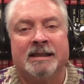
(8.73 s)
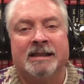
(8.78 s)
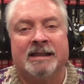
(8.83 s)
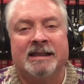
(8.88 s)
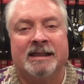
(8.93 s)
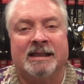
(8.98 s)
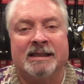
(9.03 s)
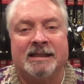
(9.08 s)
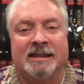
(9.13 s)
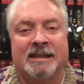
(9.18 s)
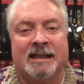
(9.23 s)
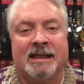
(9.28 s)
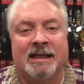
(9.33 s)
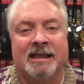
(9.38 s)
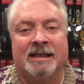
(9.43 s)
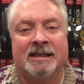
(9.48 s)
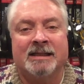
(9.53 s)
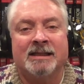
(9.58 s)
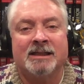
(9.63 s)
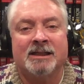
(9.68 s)
This
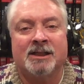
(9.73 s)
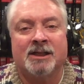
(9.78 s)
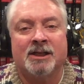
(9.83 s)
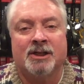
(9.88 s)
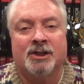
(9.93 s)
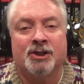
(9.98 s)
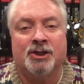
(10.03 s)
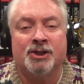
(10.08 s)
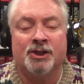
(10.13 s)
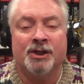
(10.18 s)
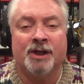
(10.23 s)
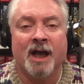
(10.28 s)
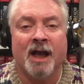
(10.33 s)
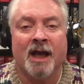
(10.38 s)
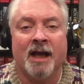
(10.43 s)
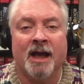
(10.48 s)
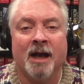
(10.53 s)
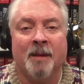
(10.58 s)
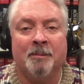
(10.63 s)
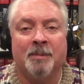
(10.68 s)
is Should
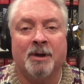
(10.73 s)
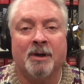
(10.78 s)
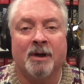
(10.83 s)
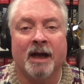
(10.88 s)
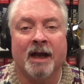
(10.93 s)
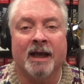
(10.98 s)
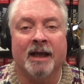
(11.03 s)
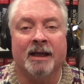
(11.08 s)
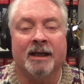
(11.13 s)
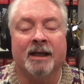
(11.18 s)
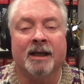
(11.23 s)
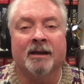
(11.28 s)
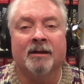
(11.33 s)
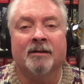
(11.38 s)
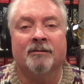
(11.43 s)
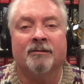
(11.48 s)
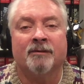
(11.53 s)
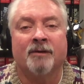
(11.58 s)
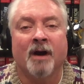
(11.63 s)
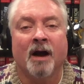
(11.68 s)
I Upgrade
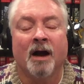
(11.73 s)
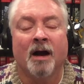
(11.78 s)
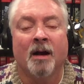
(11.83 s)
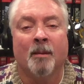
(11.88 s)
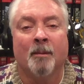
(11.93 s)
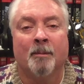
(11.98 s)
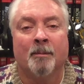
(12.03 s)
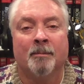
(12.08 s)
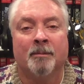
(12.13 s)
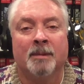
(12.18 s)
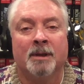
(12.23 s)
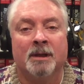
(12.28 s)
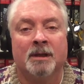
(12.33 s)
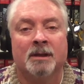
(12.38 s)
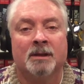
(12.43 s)
from,